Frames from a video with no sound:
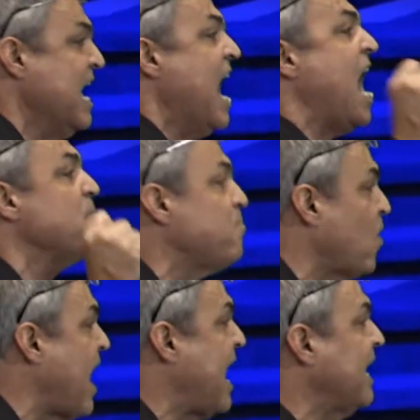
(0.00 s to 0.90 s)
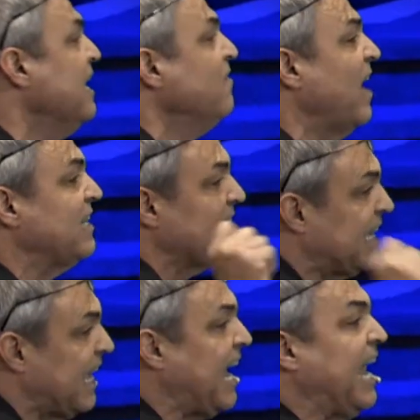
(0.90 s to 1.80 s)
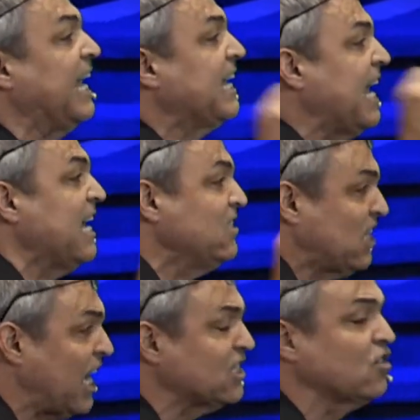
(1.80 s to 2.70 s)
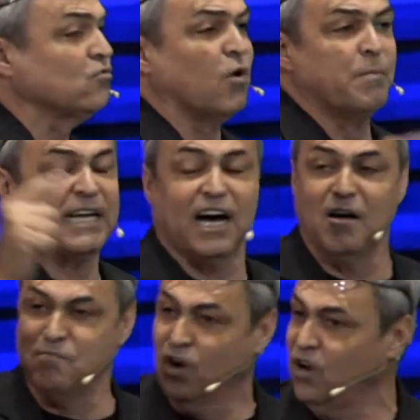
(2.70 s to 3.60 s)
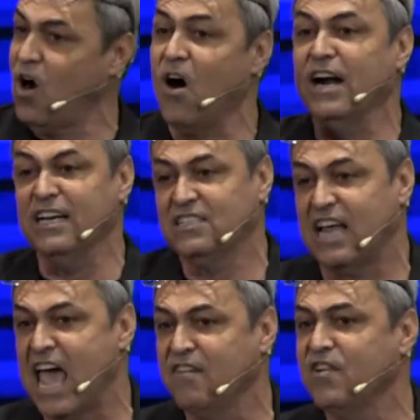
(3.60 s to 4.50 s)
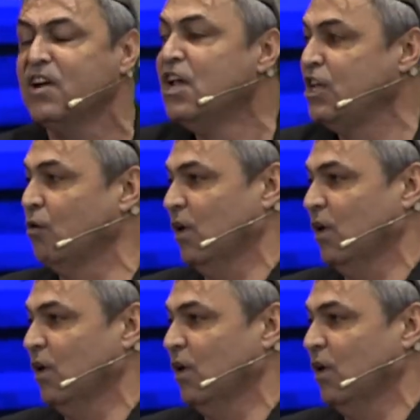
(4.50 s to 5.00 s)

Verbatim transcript: I pray that the King, King Jesus will become your Lord and Savior. You will